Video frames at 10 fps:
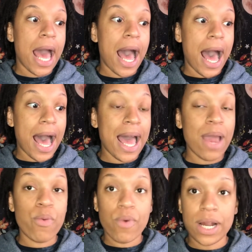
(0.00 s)

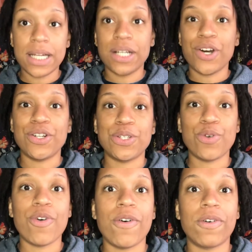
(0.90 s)
I wanted to go to
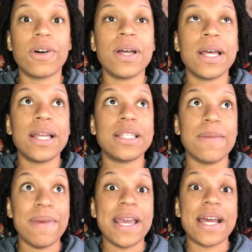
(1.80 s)
school
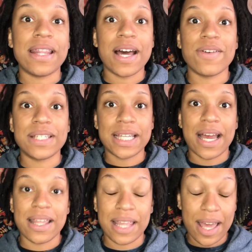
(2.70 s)
to be in health
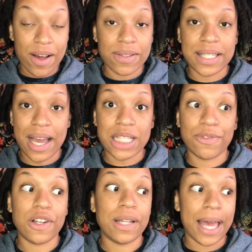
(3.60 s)
science, the health science
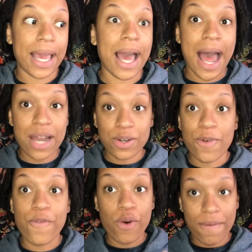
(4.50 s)
field. Like I
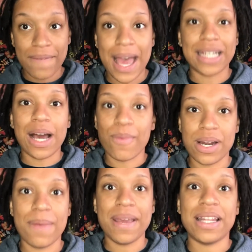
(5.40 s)
knew for a fact I
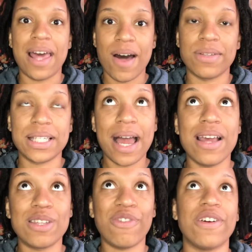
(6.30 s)
wanted to be in the health
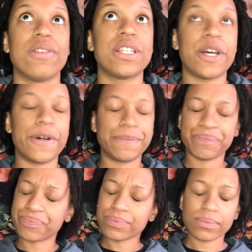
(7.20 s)
science field. So
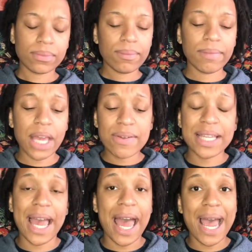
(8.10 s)
I was
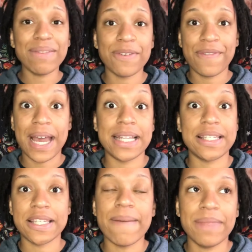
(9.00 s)
like, I have to find
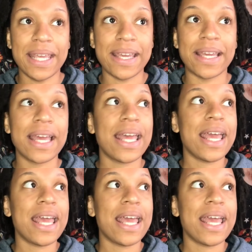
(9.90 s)
something.